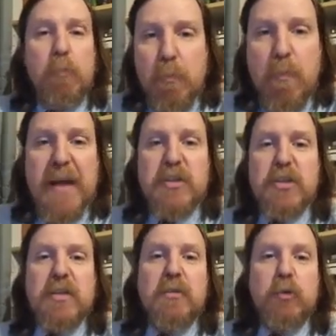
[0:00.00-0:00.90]

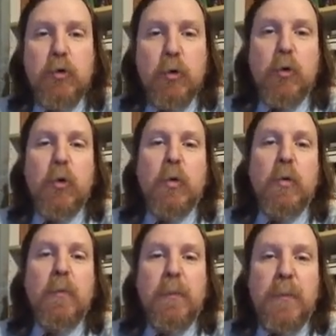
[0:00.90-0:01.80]
mentioned
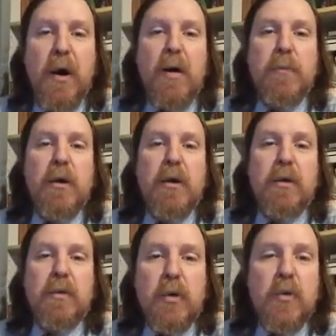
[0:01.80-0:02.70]
Google Barbara
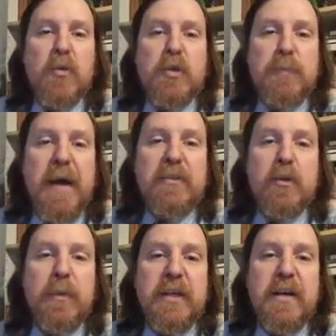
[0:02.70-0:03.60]
Lerner
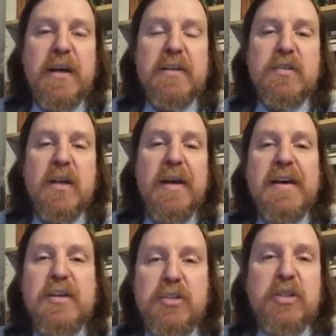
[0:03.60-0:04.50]
Specter, because
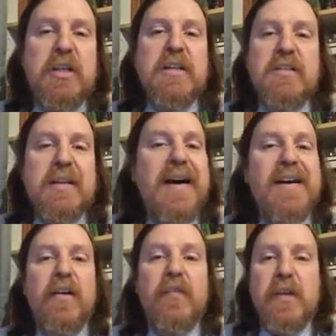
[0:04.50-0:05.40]
she is
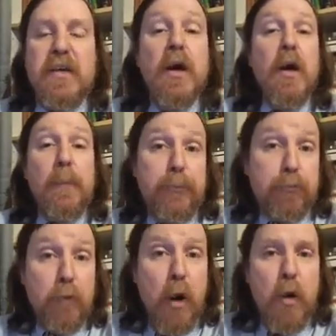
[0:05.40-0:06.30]
kind of the
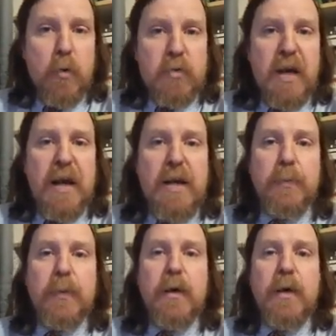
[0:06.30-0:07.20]

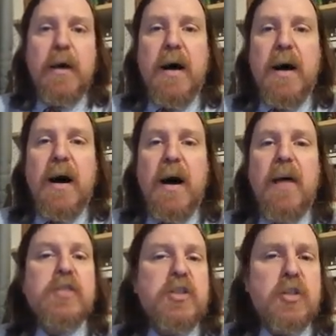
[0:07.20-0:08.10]
prototype
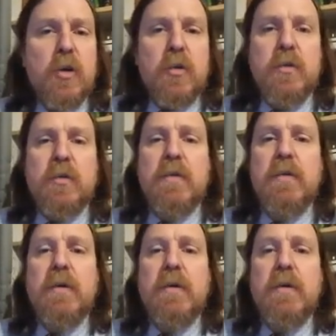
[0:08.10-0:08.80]
of a certain